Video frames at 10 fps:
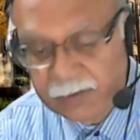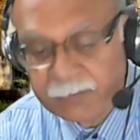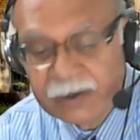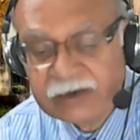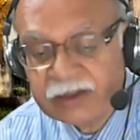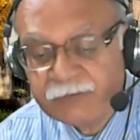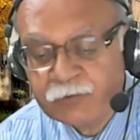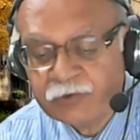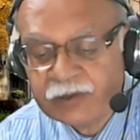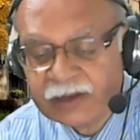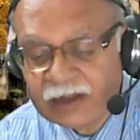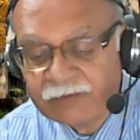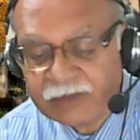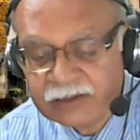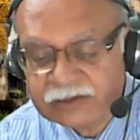But if you say that
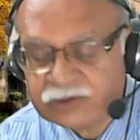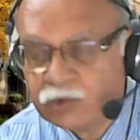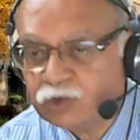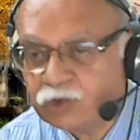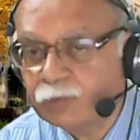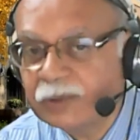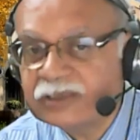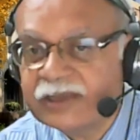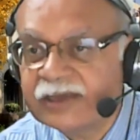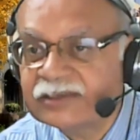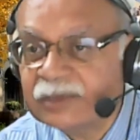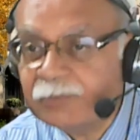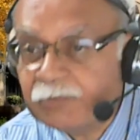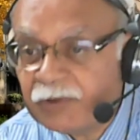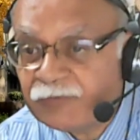I've done this course, you please
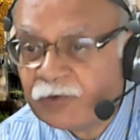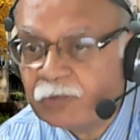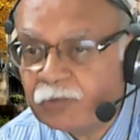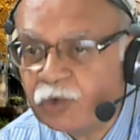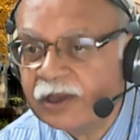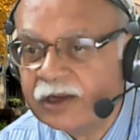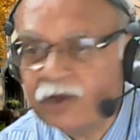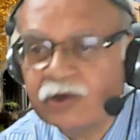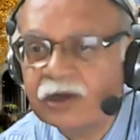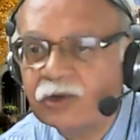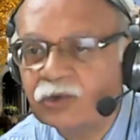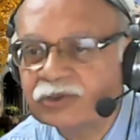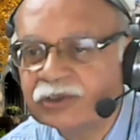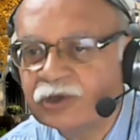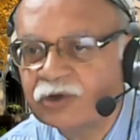exempt me from doing a regular
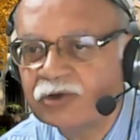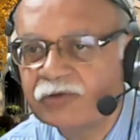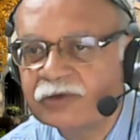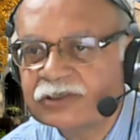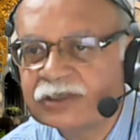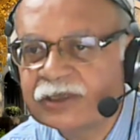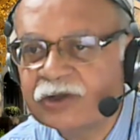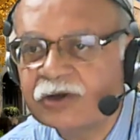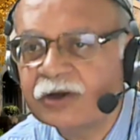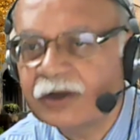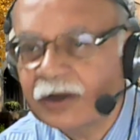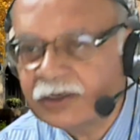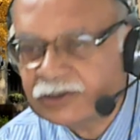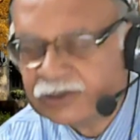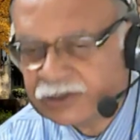course in your university or
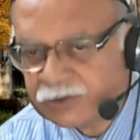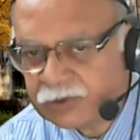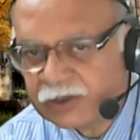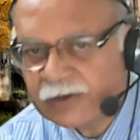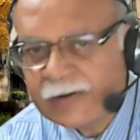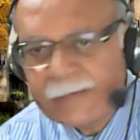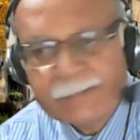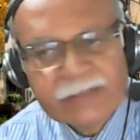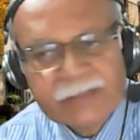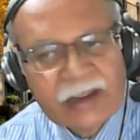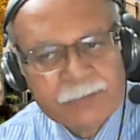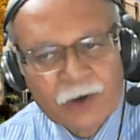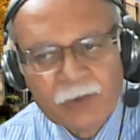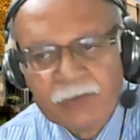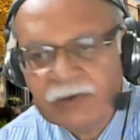institute, that
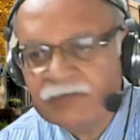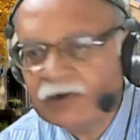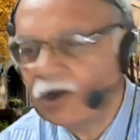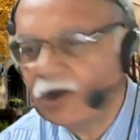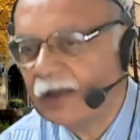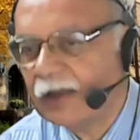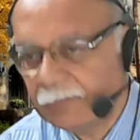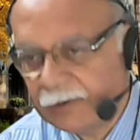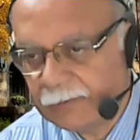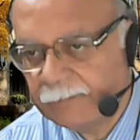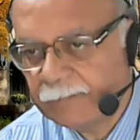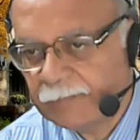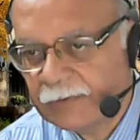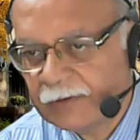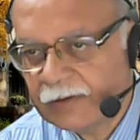probably will not happen.
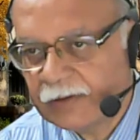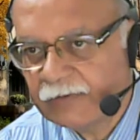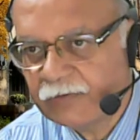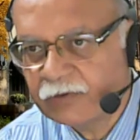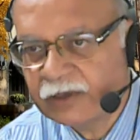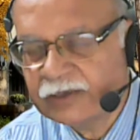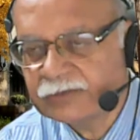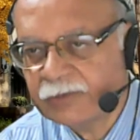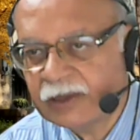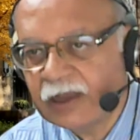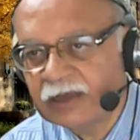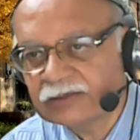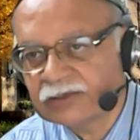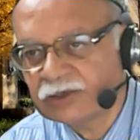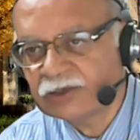So that is my
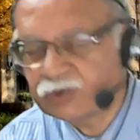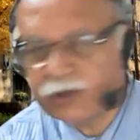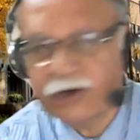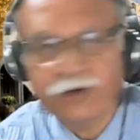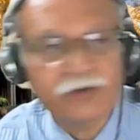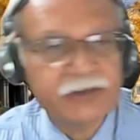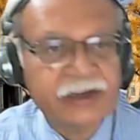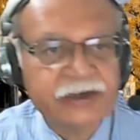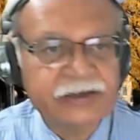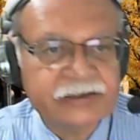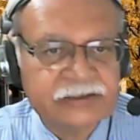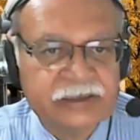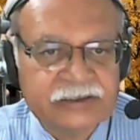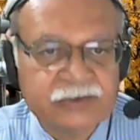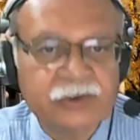answer to you. I don't know whether this
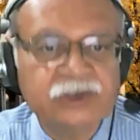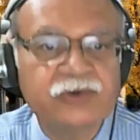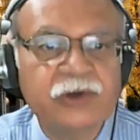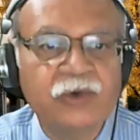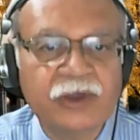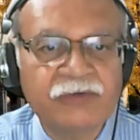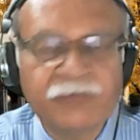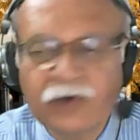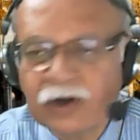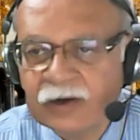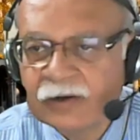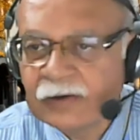is what you were looking for.